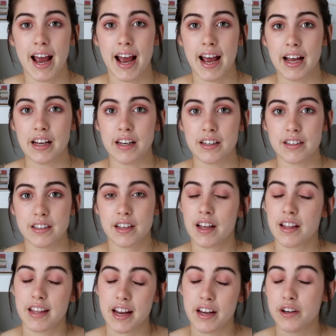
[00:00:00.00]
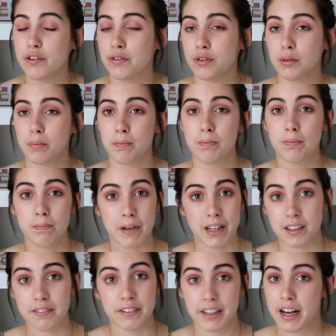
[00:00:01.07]
and then you will be
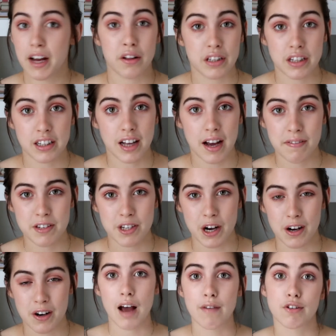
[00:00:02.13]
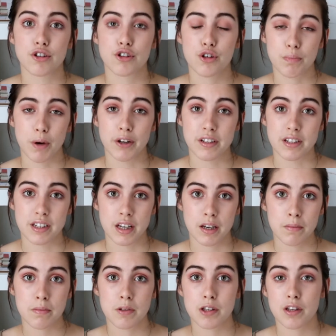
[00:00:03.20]
living a healthier lifestyle. I've got two bonus
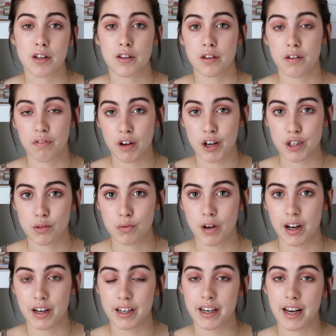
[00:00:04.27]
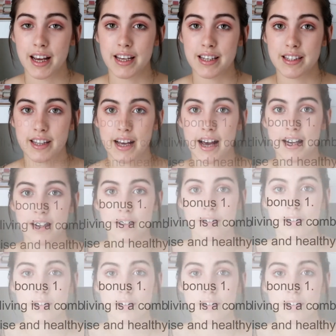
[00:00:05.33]
tips. The first one is that